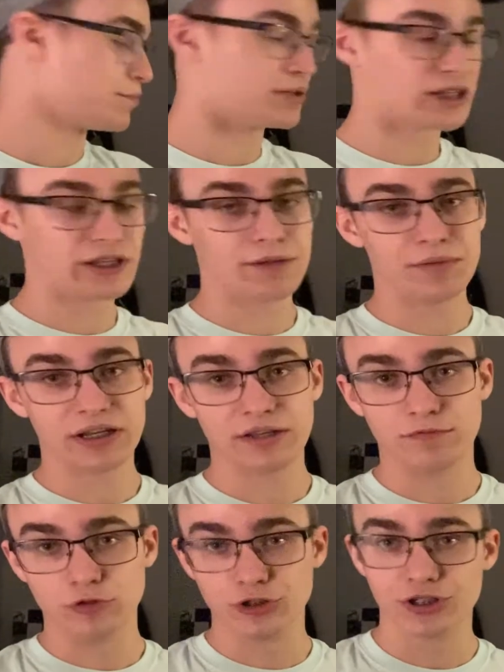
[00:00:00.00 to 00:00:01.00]
but then they meet
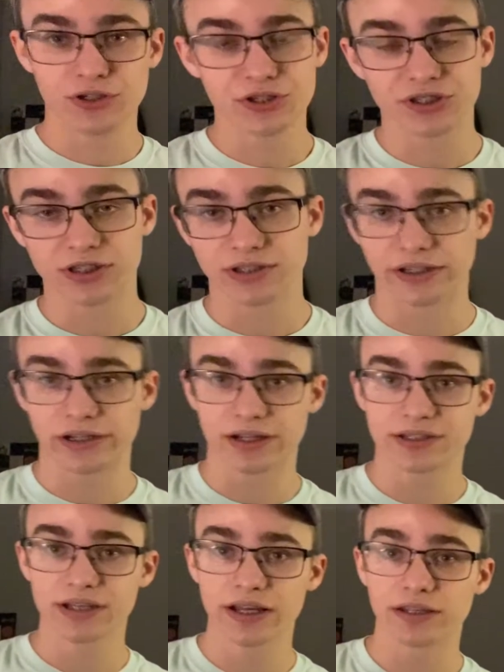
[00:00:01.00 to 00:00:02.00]
Evil Geniuses. Like I
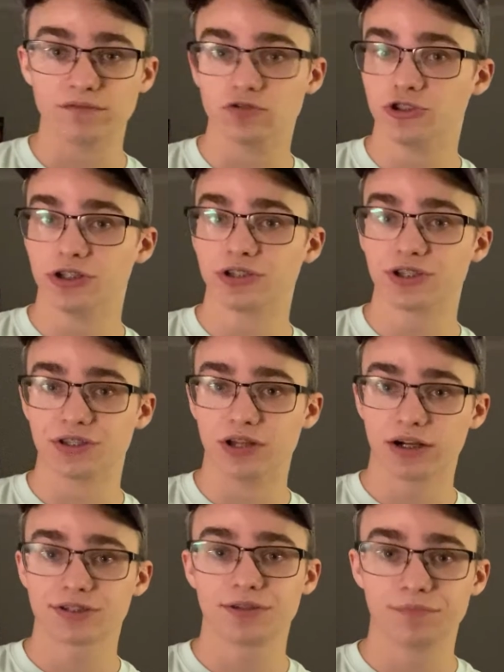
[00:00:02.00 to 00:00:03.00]
said, Evil Geniuses
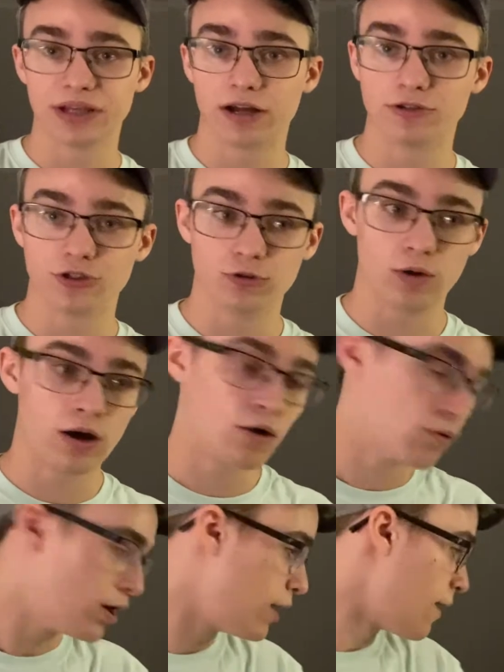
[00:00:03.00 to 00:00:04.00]
knocks them down 2-0.